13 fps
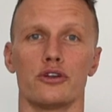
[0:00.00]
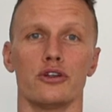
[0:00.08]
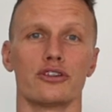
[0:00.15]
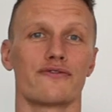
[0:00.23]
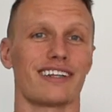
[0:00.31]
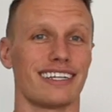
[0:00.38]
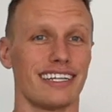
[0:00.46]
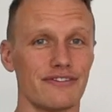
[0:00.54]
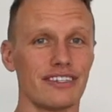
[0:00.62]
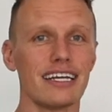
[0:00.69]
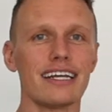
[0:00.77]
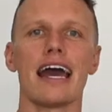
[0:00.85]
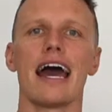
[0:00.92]
you would use for
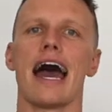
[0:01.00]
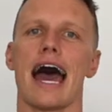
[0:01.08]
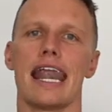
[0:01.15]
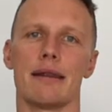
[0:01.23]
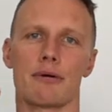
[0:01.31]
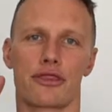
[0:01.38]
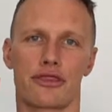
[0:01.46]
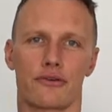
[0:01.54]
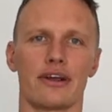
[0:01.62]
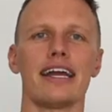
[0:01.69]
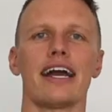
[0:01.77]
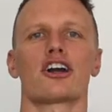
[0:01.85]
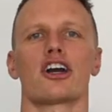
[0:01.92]
lifting. And number
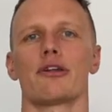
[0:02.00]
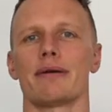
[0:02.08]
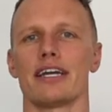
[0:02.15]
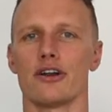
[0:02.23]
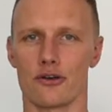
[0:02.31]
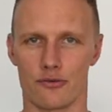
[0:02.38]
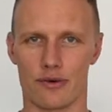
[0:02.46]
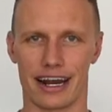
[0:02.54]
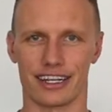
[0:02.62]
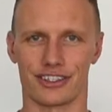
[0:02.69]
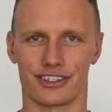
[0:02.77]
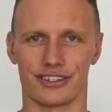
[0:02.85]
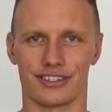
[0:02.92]
3 are going to be
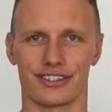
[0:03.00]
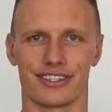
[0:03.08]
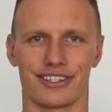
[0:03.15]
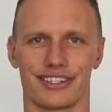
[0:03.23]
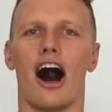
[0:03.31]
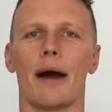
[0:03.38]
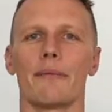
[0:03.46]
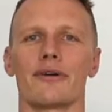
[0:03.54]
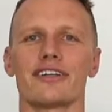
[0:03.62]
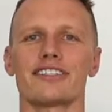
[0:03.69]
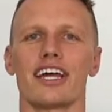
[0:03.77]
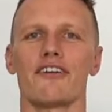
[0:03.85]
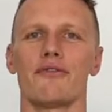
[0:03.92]
running shoes. I'm going
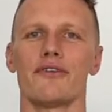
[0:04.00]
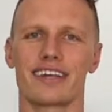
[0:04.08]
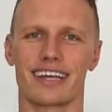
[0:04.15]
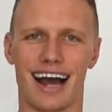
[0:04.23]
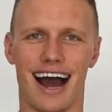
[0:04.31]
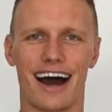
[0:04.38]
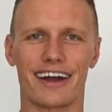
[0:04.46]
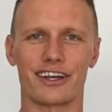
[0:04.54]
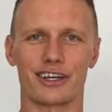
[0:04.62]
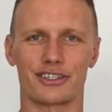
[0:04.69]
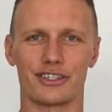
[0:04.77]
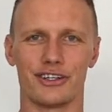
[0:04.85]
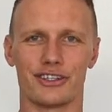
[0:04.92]
to start off with
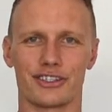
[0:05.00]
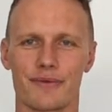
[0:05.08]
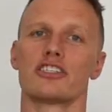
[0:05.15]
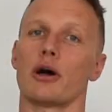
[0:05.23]
cardio shoes.